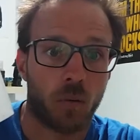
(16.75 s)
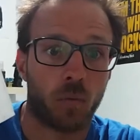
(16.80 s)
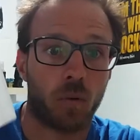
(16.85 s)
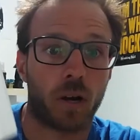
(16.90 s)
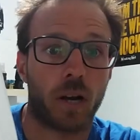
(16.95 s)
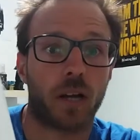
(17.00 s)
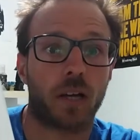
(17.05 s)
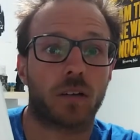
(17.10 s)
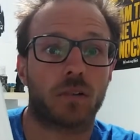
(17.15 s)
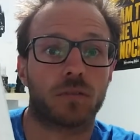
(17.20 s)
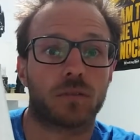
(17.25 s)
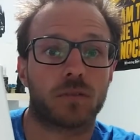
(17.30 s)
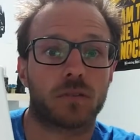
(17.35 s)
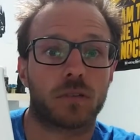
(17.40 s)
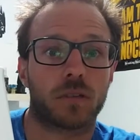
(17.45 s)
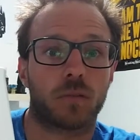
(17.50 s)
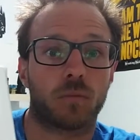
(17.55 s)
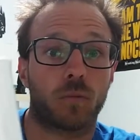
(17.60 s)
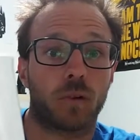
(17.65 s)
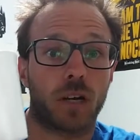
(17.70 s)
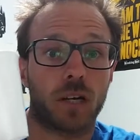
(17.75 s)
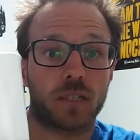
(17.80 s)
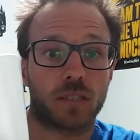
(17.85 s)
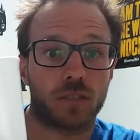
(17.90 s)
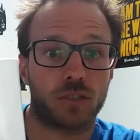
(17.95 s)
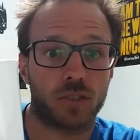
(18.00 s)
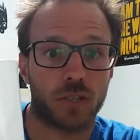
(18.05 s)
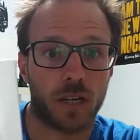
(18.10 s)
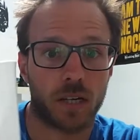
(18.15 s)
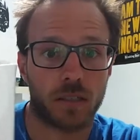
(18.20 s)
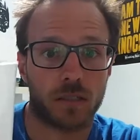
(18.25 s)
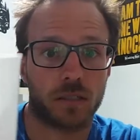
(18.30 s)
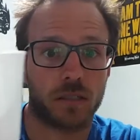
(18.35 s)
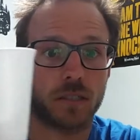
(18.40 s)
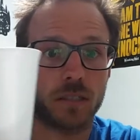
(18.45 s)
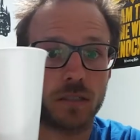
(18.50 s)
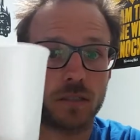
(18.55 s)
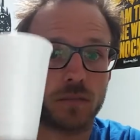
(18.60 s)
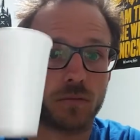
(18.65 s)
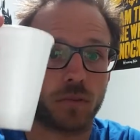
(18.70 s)
What I
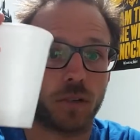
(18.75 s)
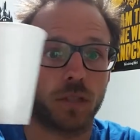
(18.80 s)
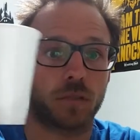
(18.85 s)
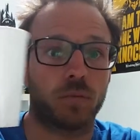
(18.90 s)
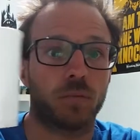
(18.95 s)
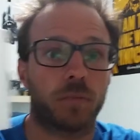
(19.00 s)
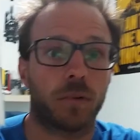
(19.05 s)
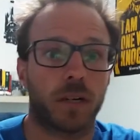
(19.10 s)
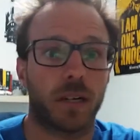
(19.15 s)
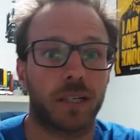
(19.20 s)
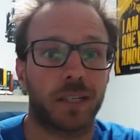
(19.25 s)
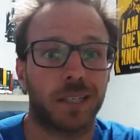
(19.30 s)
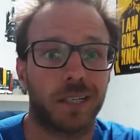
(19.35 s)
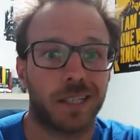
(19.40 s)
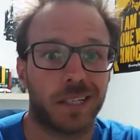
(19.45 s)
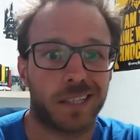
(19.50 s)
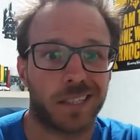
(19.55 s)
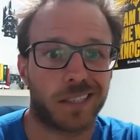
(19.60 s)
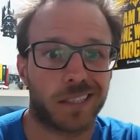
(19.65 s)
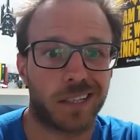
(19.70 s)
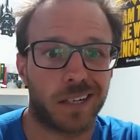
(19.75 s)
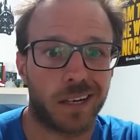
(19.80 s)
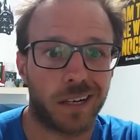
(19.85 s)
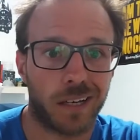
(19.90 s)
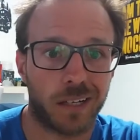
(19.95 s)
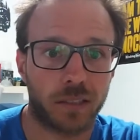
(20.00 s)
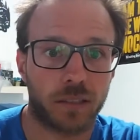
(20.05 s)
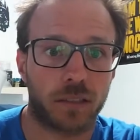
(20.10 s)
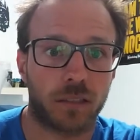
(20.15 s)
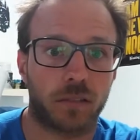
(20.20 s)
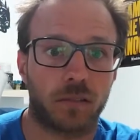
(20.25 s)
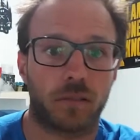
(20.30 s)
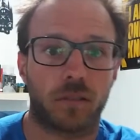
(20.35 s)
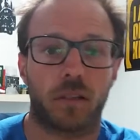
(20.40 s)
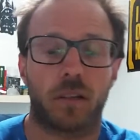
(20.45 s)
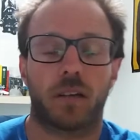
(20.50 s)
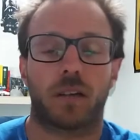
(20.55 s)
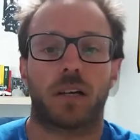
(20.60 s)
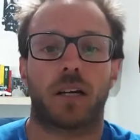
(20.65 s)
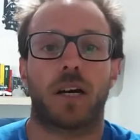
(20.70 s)
suggest is try to buy the
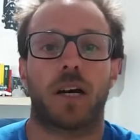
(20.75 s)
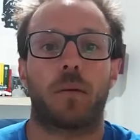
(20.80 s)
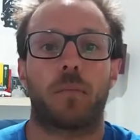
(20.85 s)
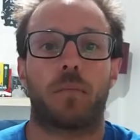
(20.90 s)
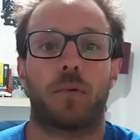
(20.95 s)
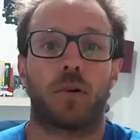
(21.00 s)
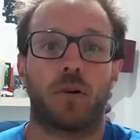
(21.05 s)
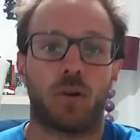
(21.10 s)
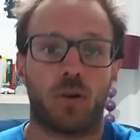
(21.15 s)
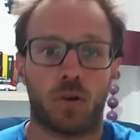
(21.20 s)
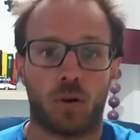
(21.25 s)
lightest cup